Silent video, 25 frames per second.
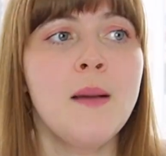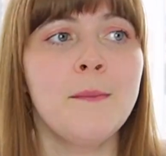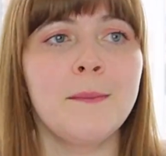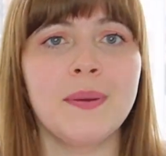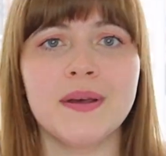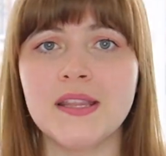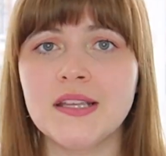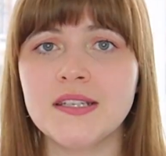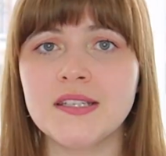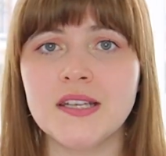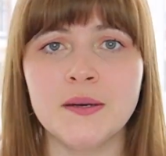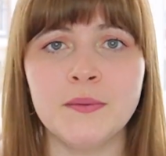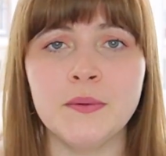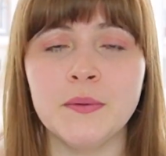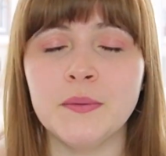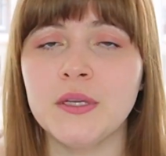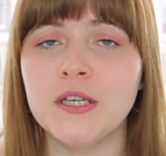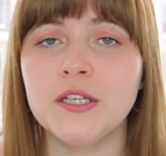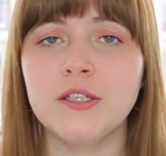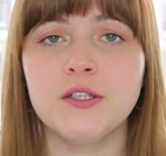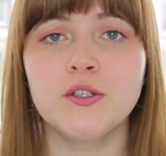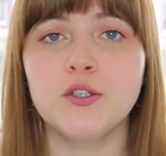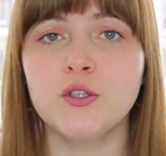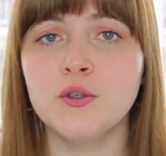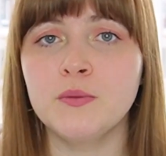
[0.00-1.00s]
By the time I'm
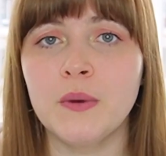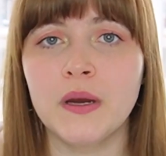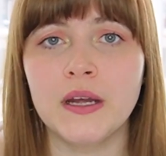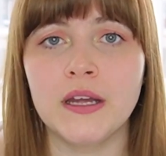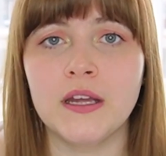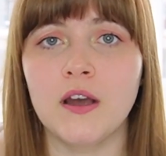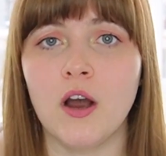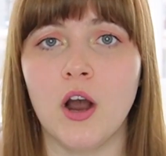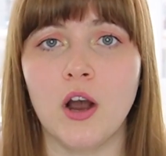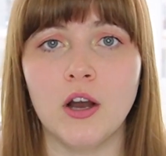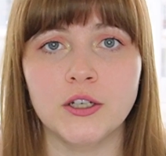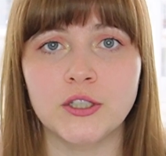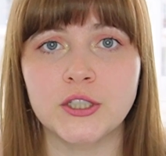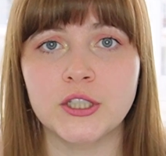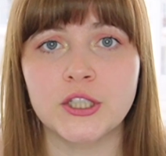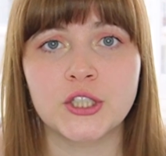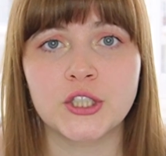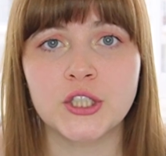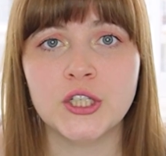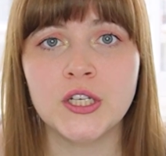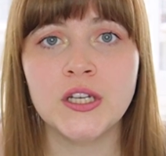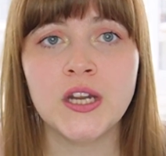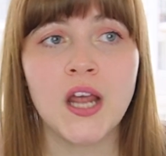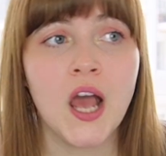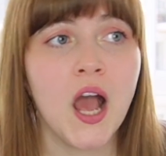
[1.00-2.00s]
going to do my
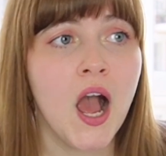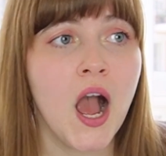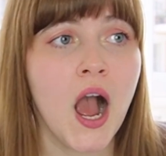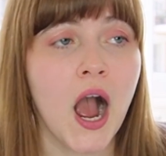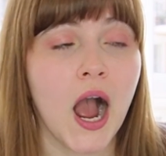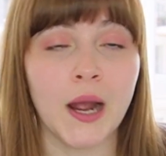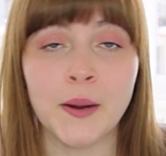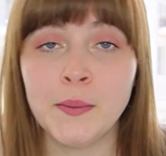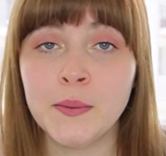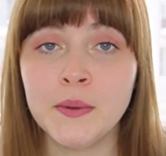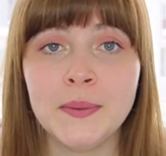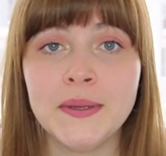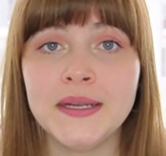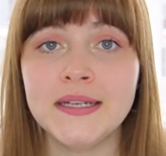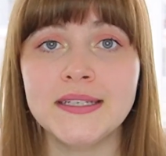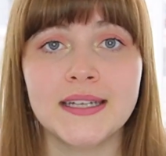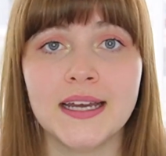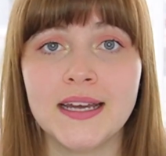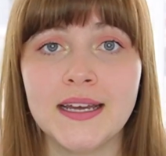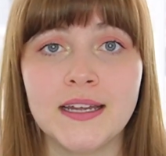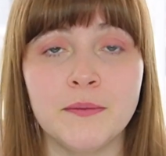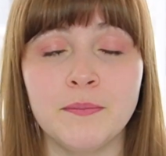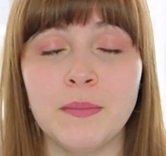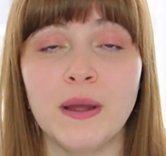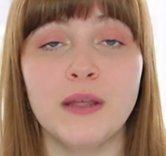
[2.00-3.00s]
audition, I'm gonna be
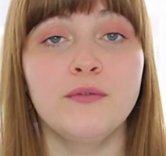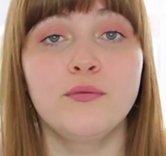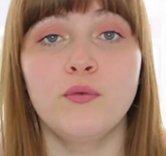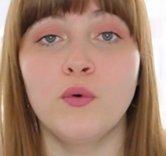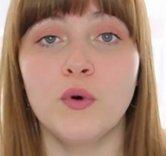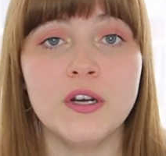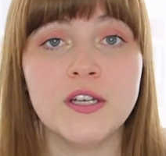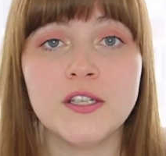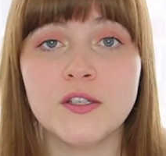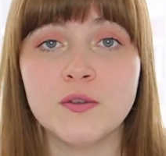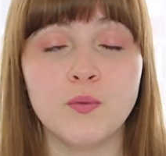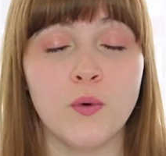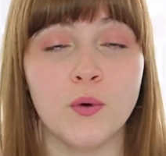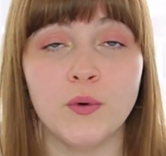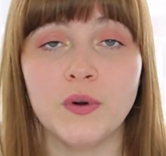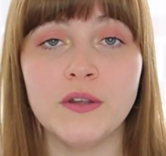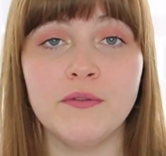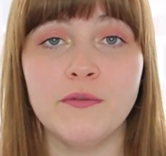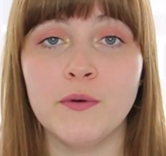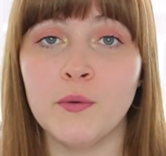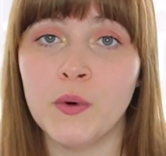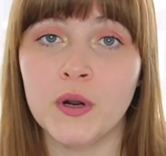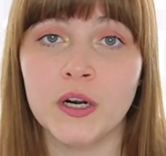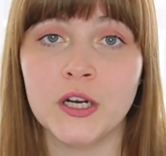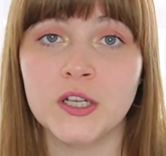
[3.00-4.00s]
dead. My voice won't
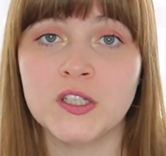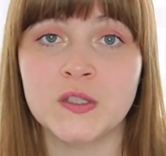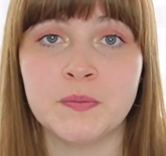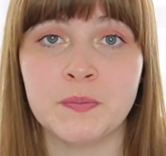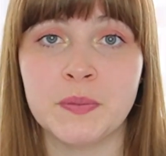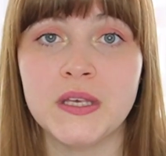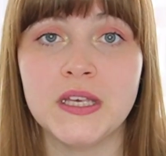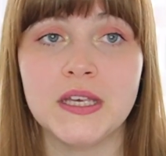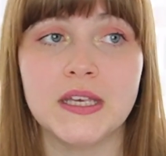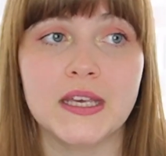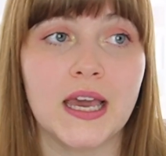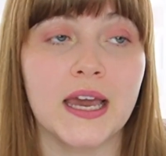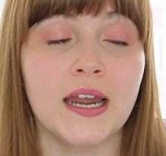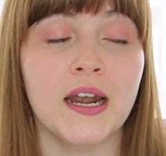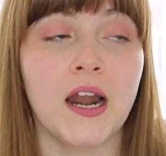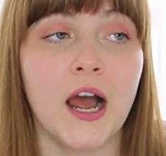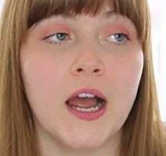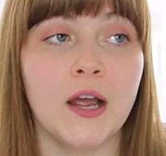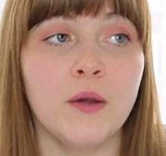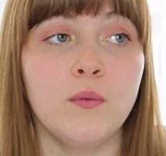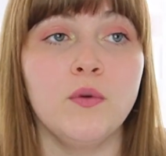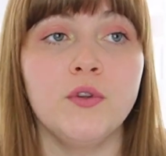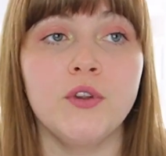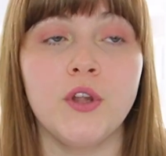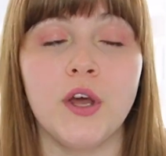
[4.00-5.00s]
even wanna speak and
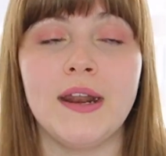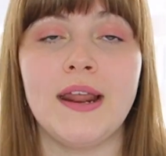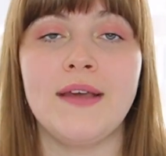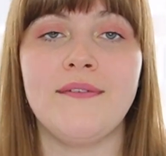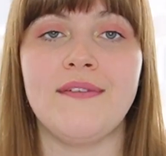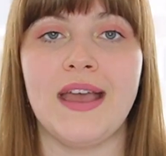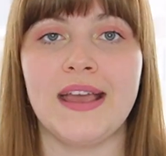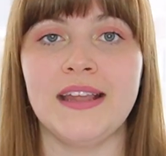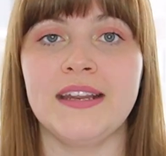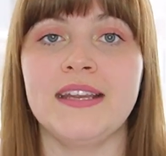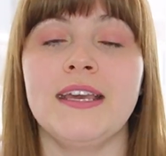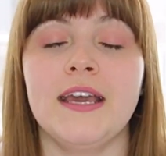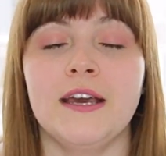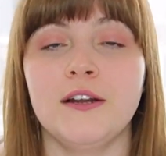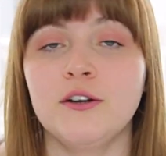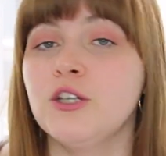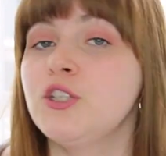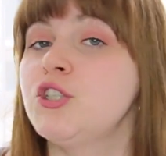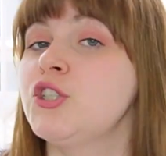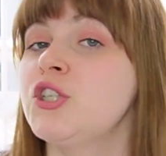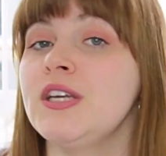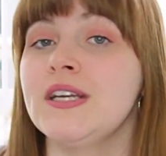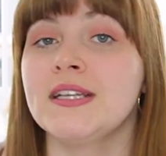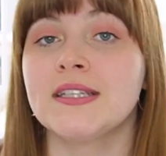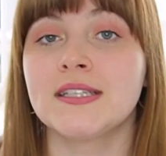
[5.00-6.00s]
I will not have any
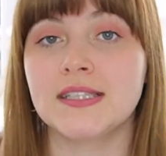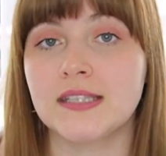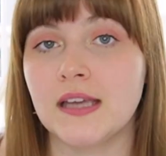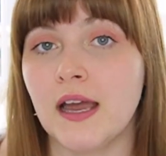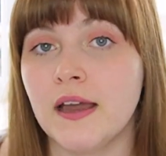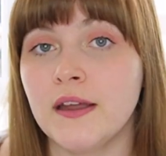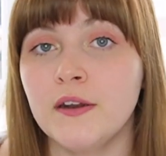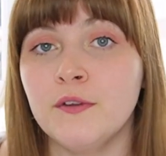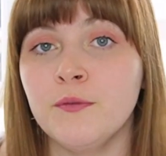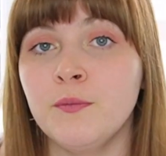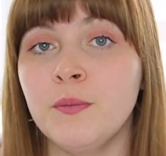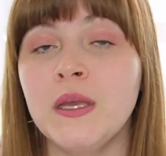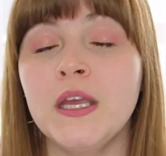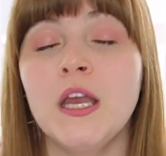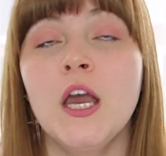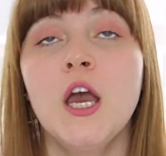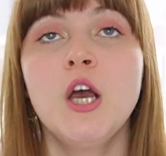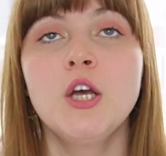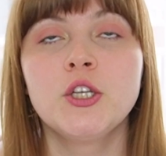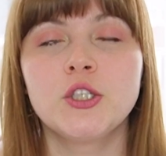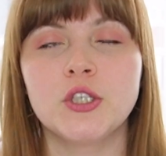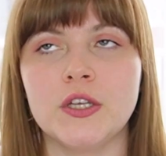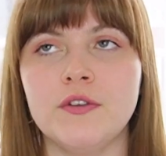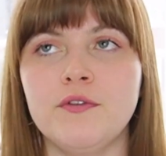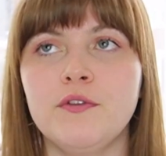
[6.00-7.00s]
energy inside of me
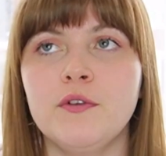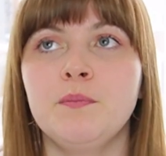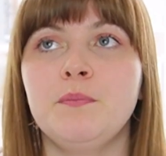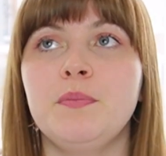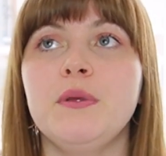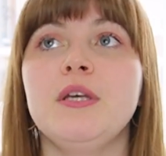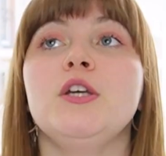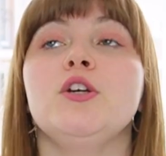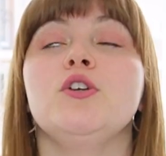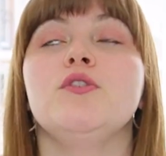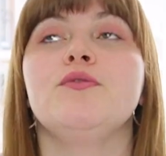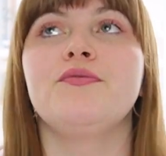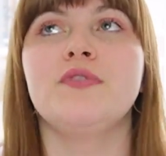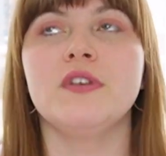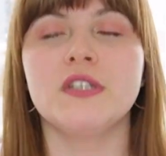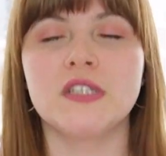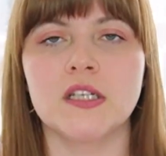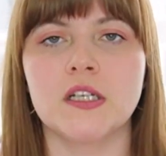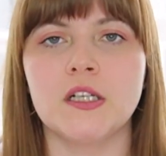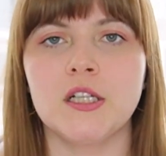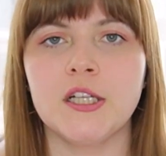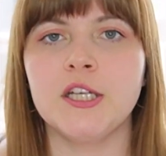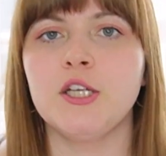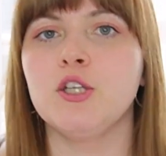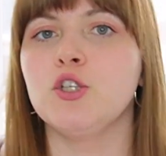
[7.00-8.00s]
to even be
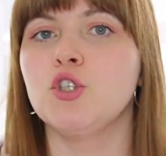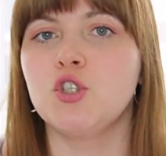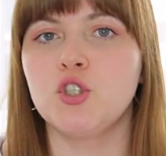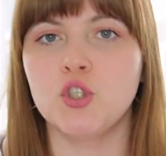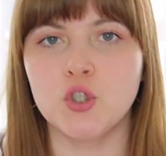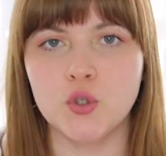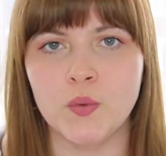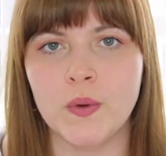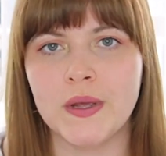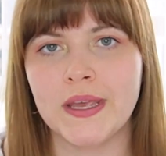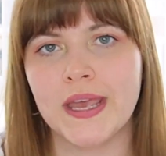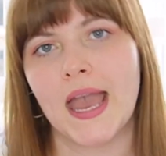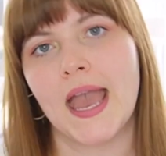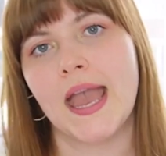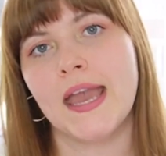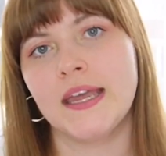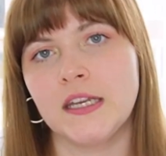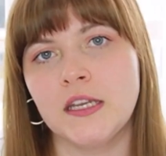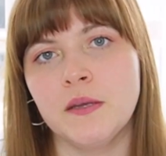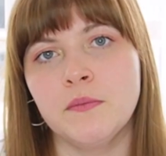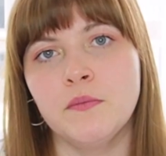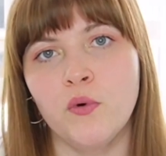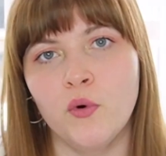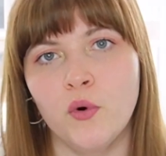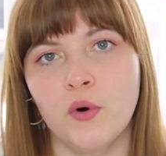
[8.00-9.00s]
physically doing
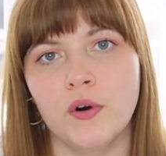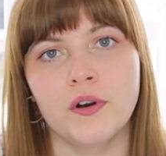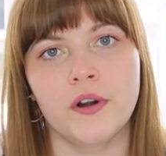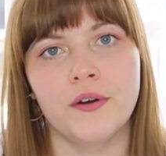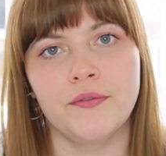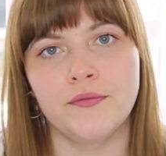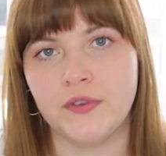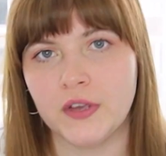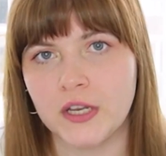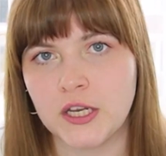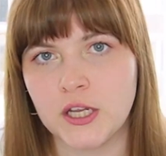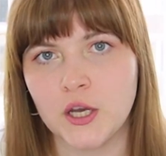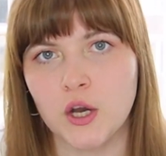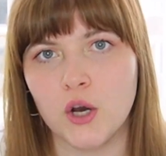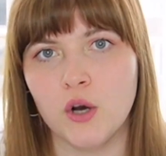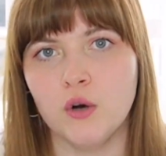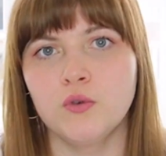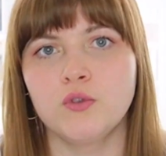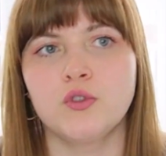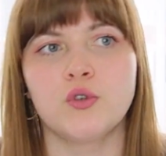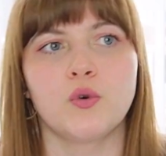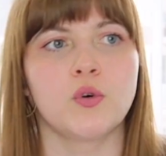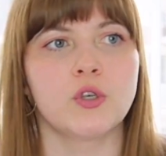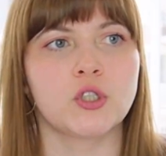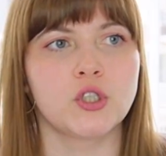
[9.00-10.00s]
any more
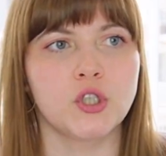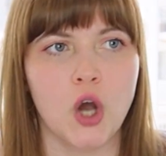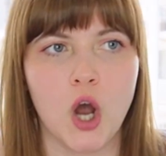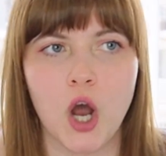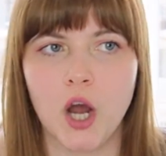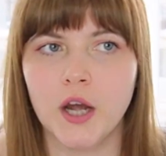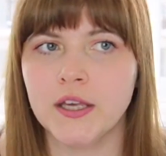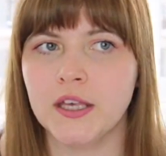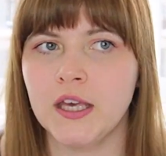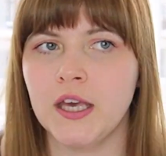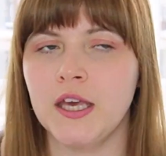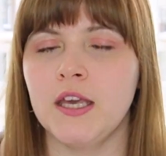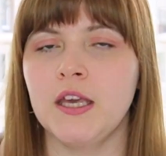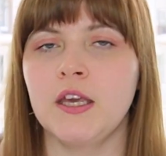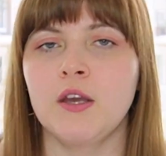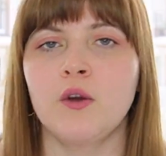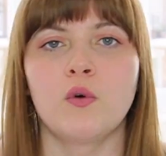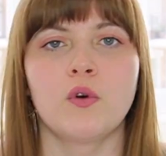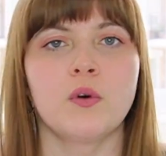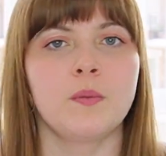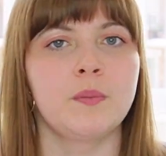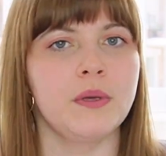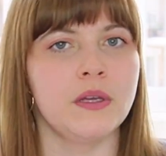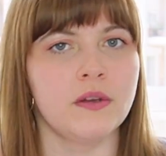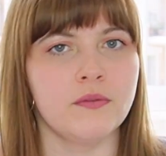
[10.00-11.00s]
videos or talking
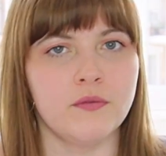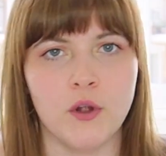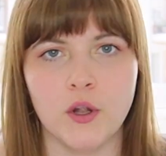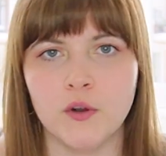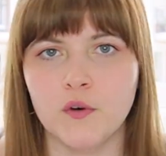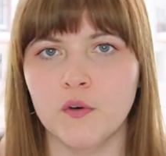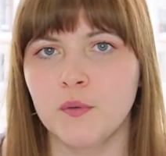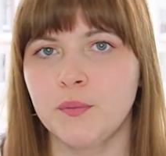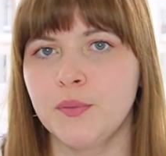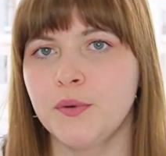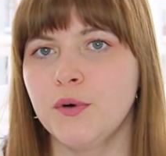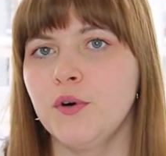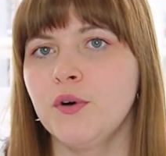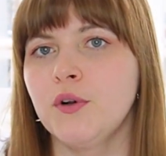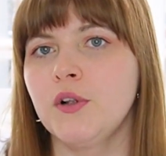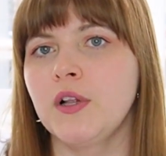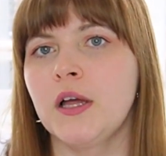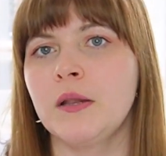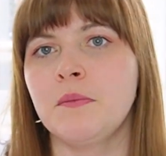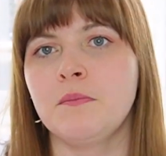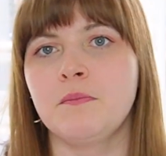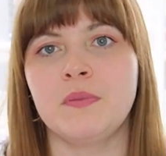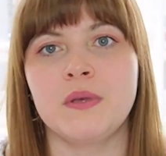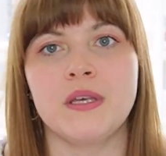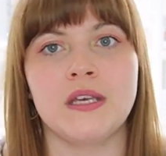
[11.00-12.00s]
or being vulnerable
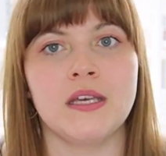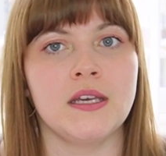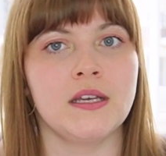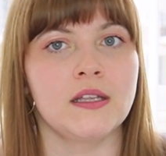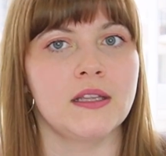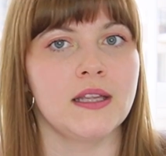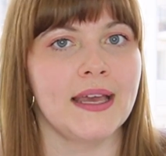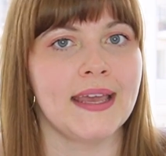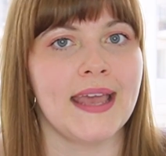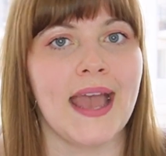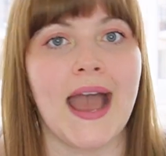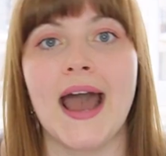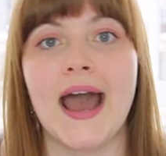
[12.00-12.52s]
and being like